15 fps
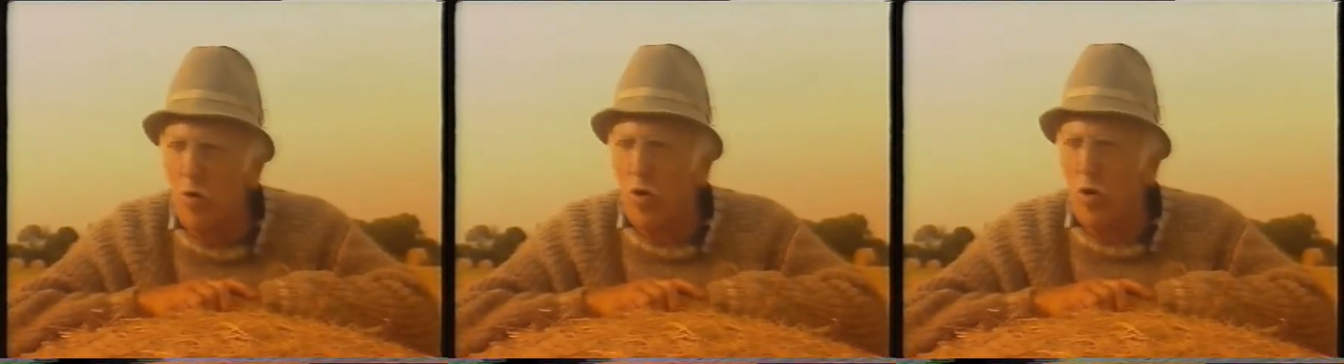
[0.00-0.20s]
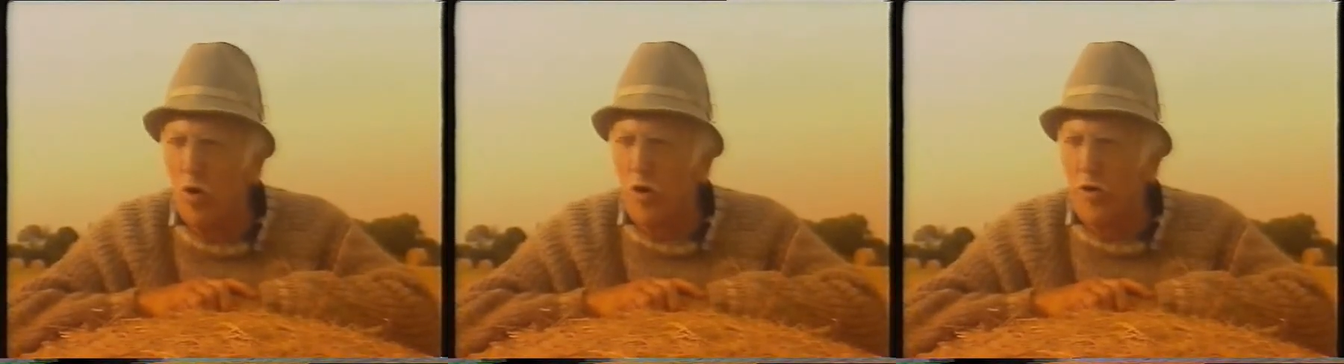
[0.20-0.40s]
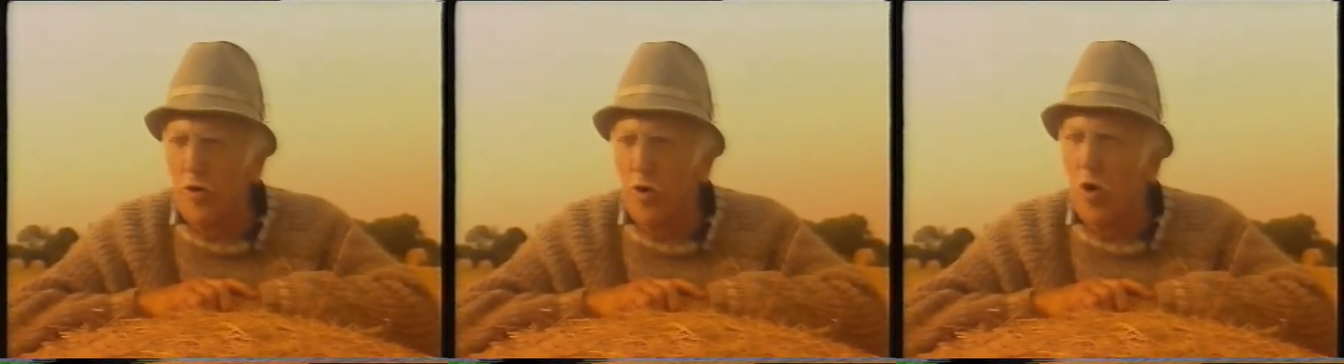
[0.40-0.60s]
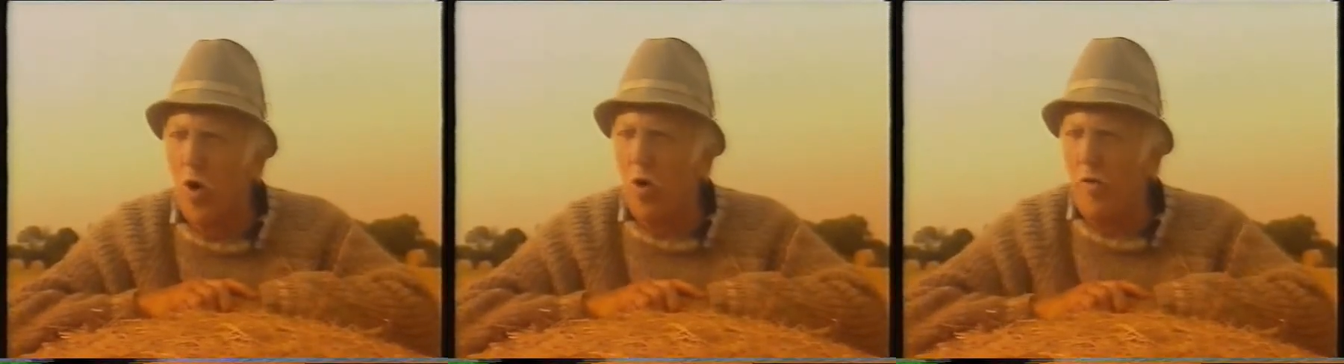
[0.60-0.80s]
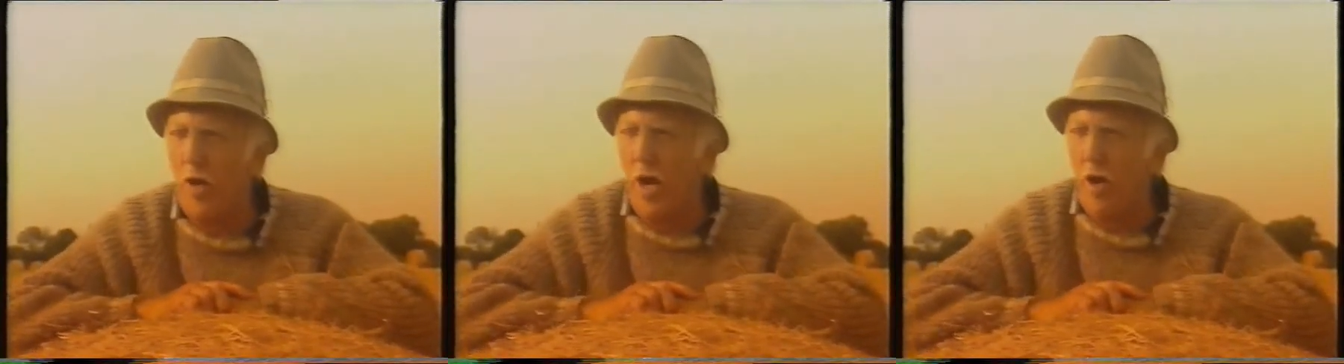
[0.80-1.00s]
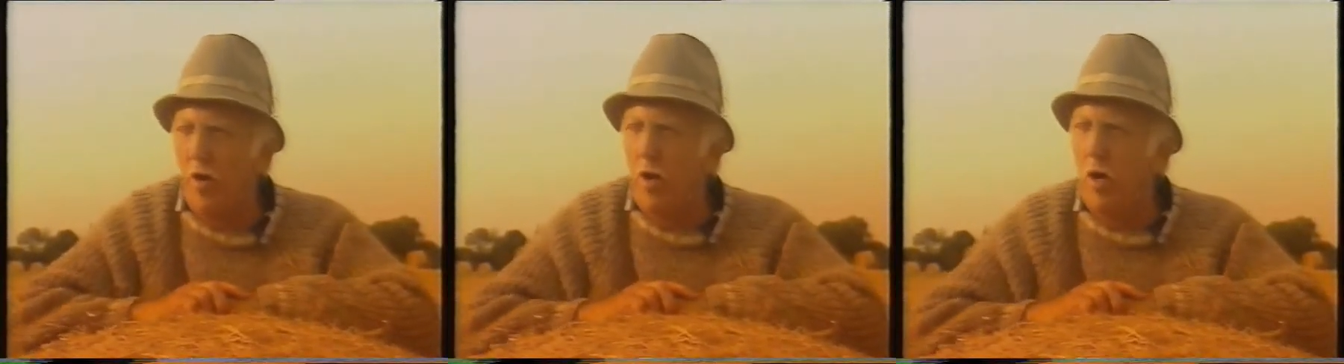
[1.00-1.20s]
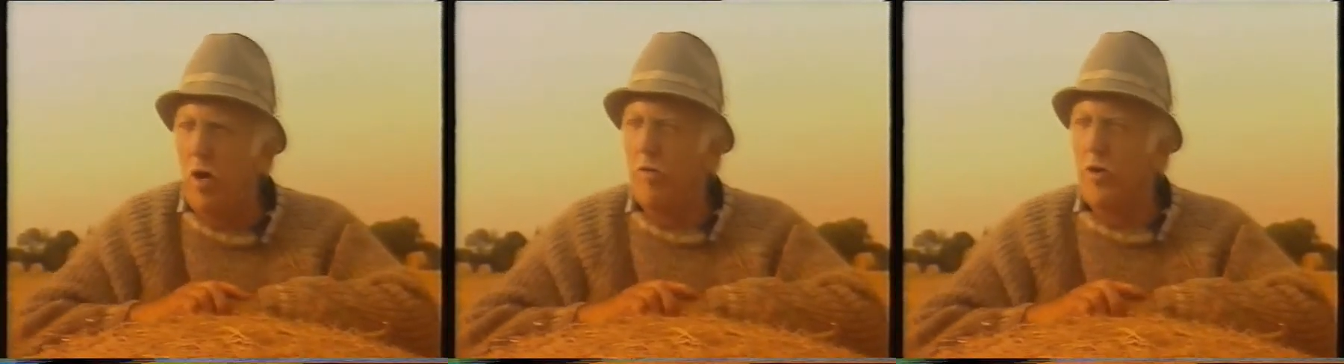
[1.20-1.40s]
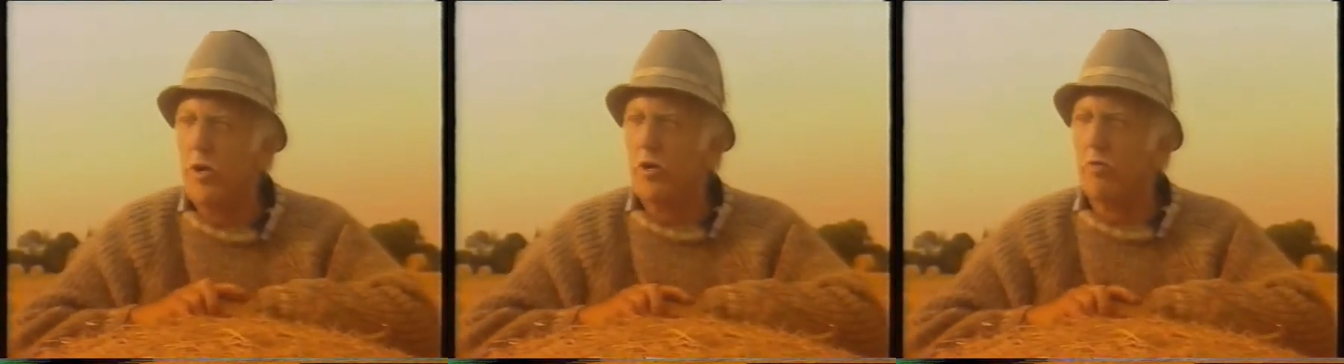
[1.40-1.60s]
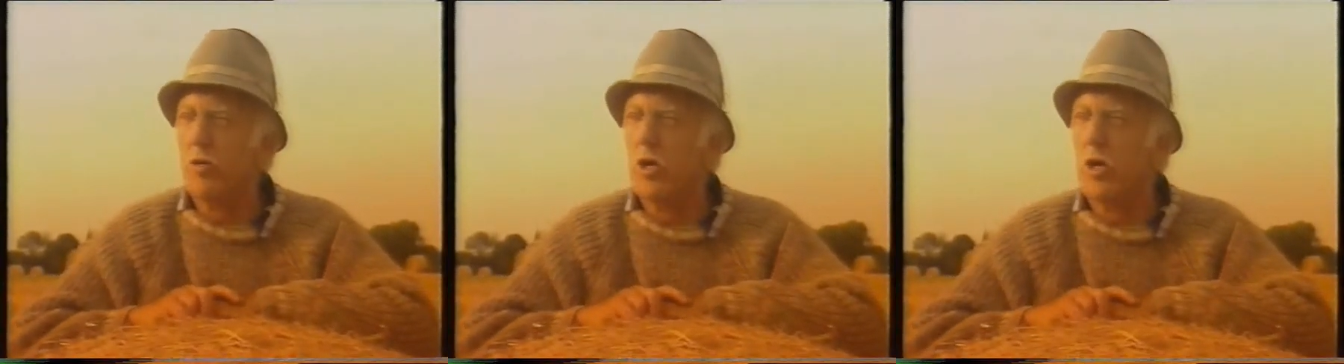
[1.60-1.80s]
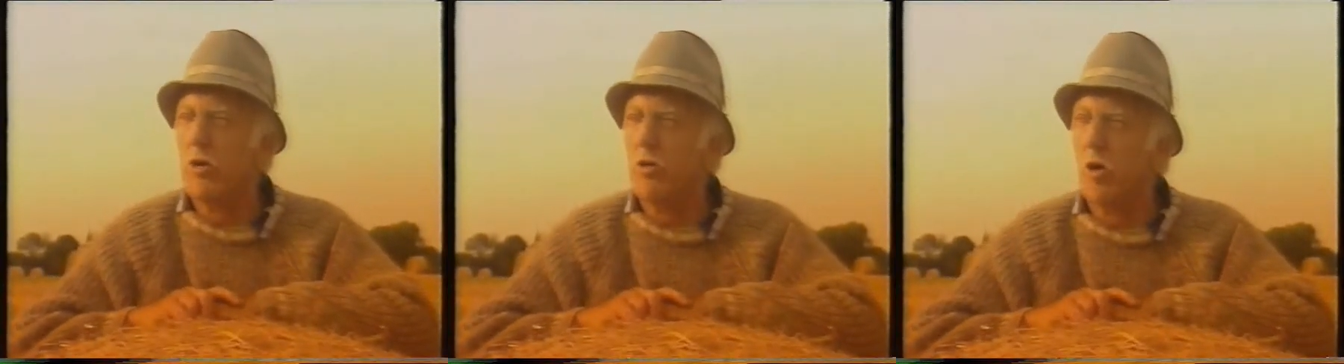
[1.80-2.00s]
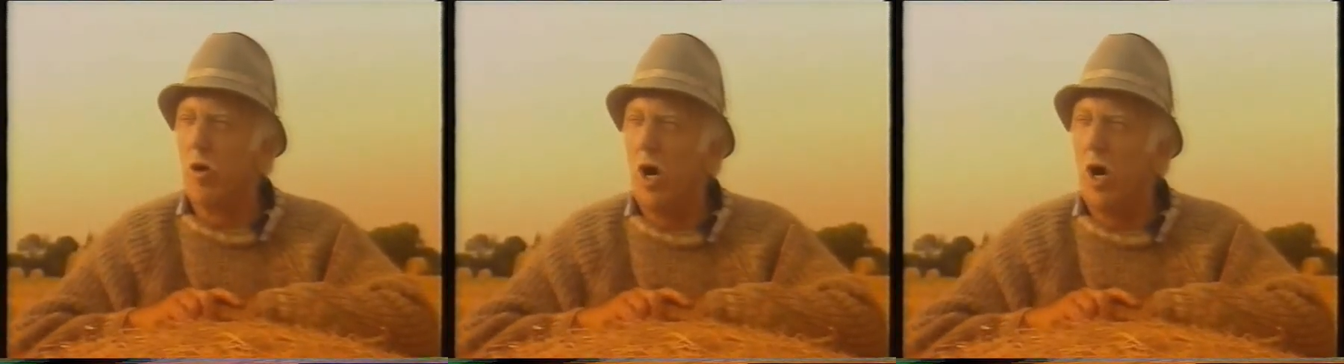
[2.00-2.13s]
look at all that lovely green